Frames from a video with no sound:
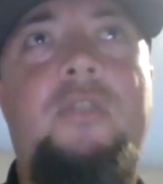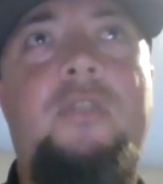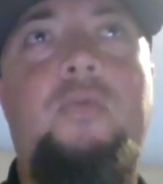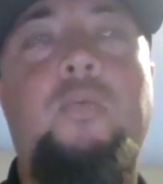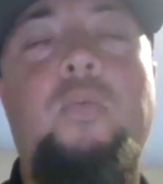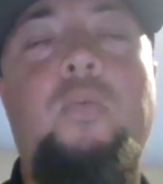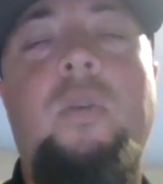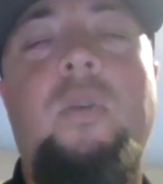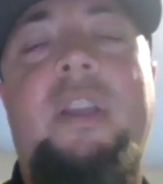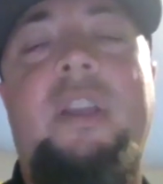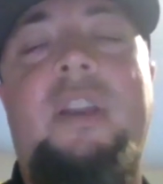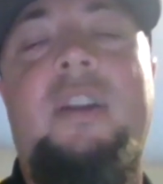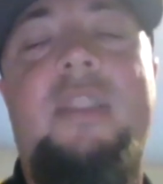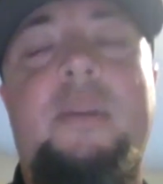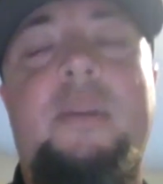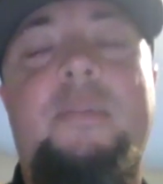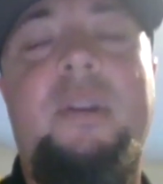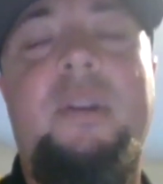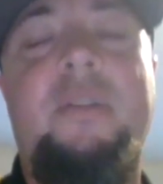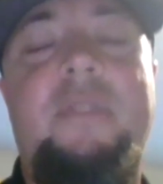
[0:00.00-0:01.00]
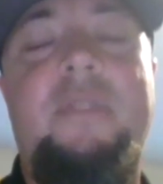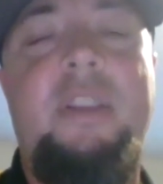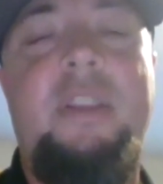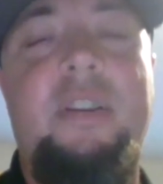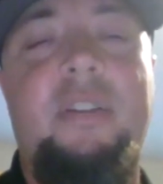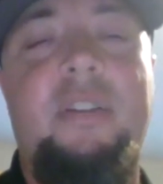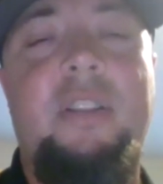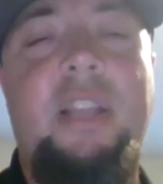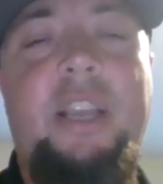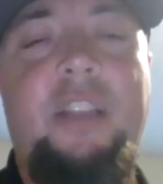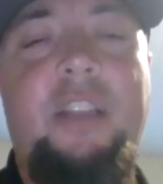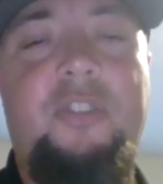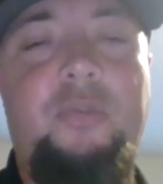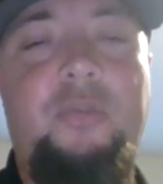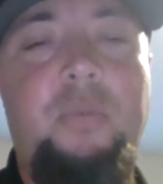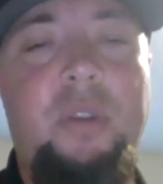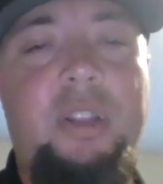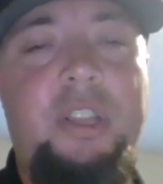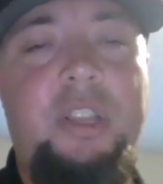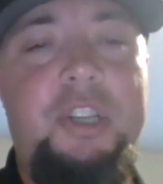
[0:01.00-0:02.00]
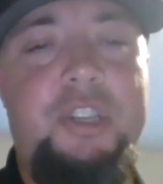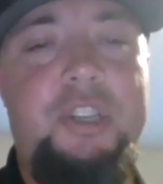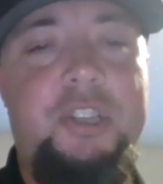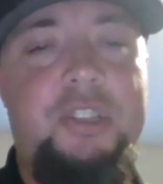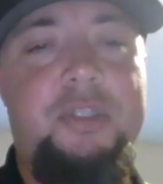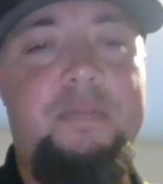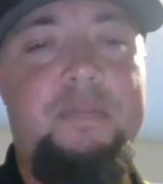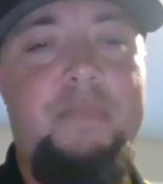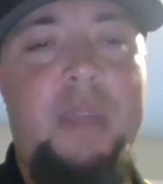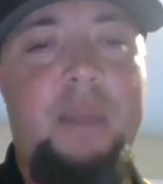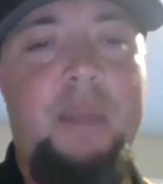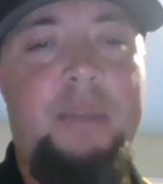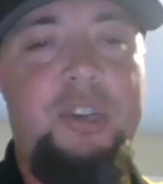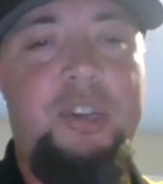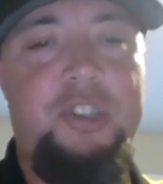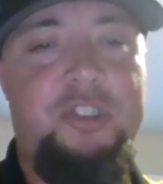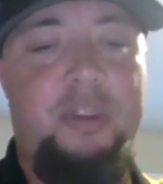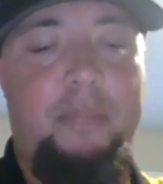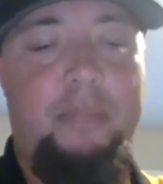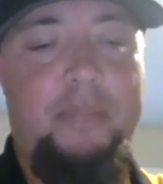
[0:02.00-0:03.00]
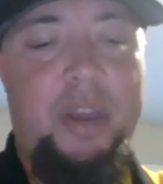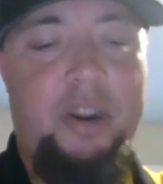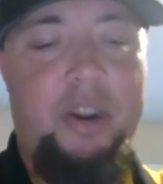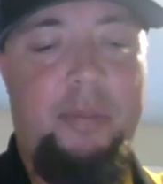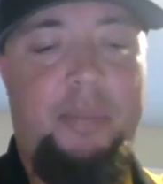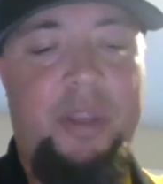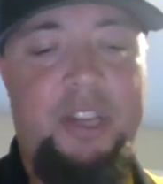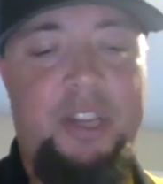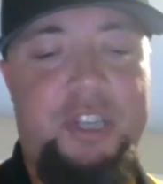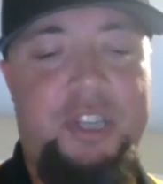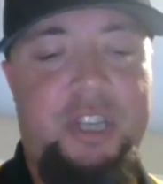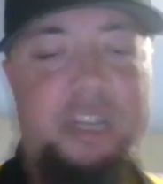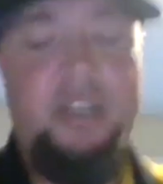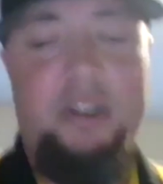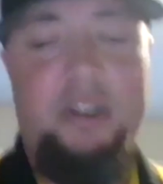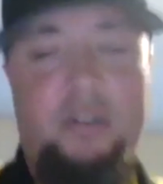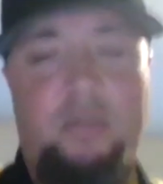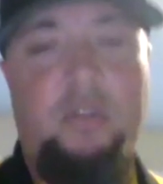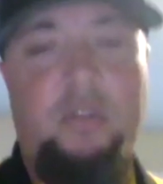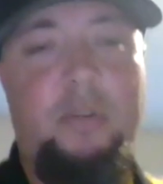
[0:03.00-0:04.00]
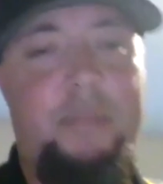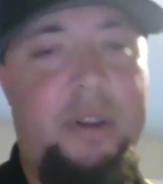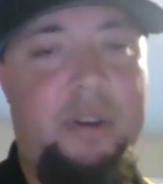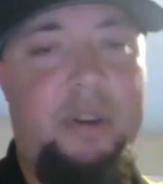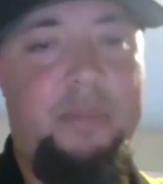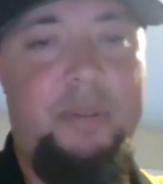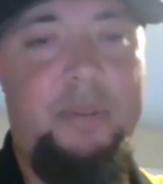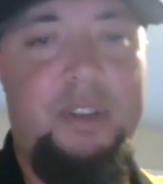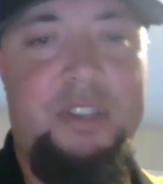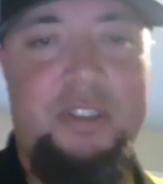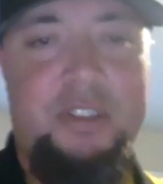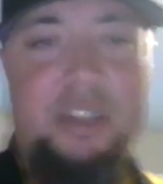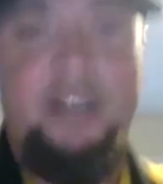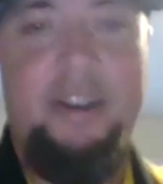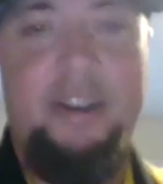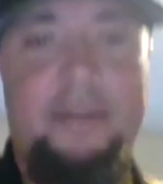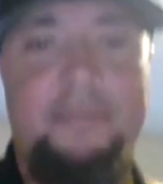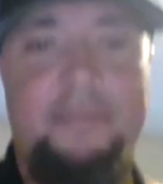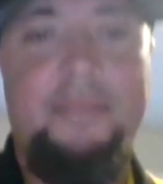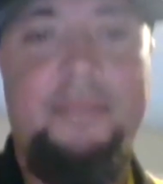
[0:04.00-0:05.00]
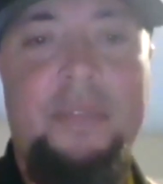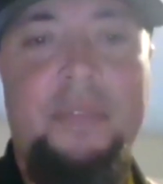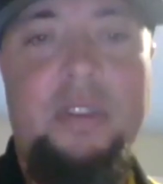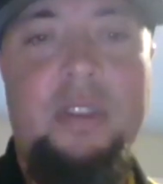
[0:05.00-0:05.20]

it's really not that big of a deal. Like it's really just maybe just a better pitch here or a better pitch there.